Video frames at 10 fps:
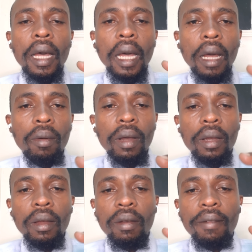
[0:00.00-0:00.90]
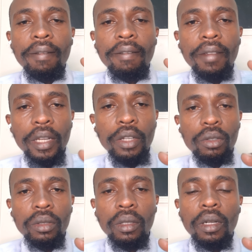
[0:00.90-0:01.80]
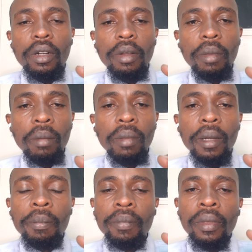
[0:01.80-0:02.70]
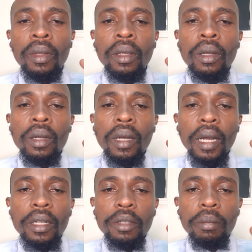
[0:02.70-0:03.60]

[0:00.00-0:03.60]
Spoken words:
our videos. Remember, at